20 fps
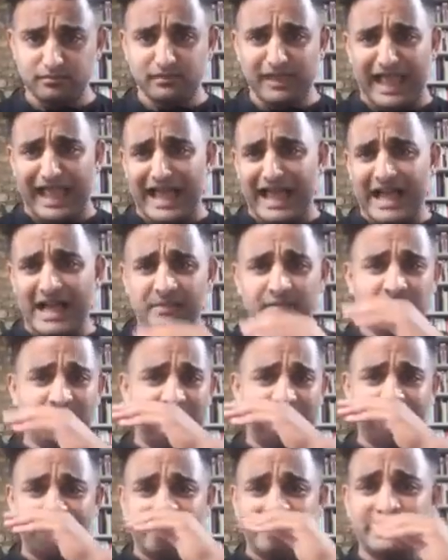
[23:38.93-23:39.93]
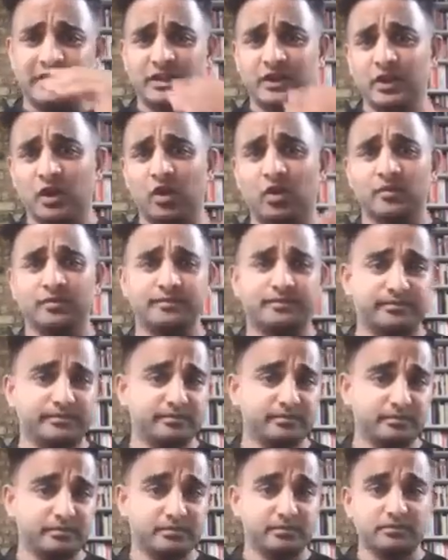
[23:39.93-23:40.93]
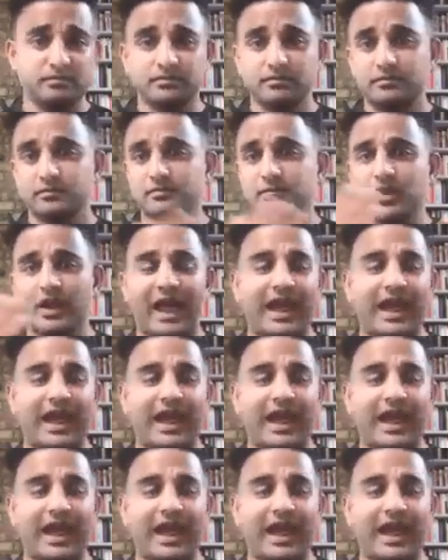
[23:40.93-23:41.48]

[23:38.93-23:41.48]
And then, you